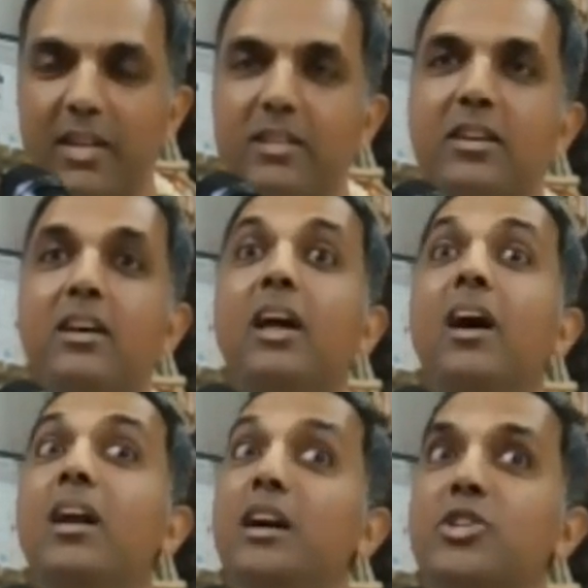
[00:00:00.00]
Right? Her
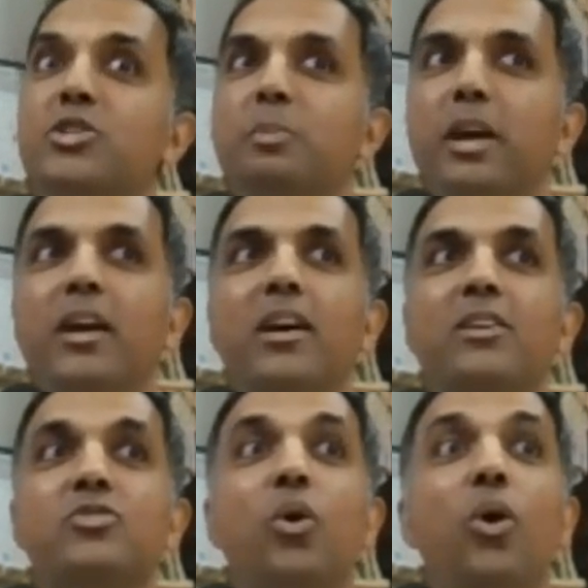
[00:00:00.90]
Alakshmi.
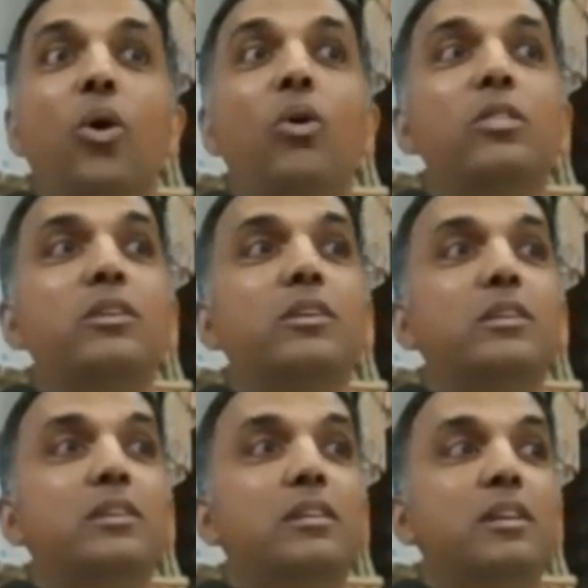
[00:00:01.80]
So all
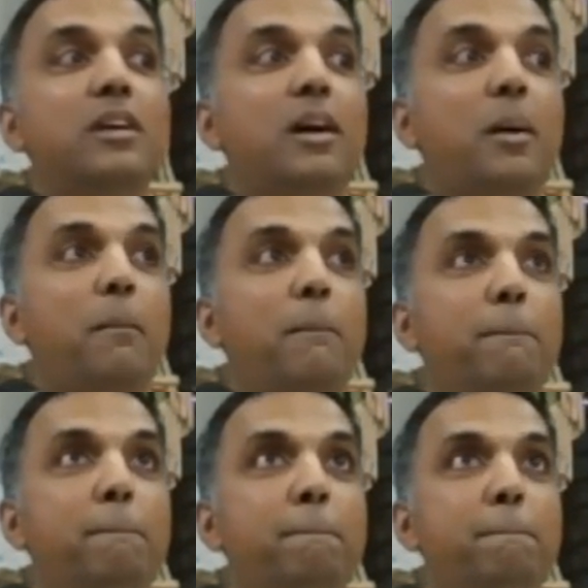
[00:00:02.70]
the
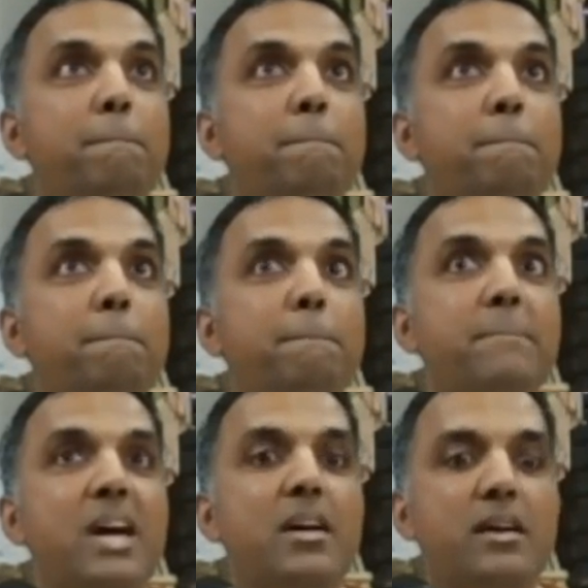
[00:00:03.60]
Hmm.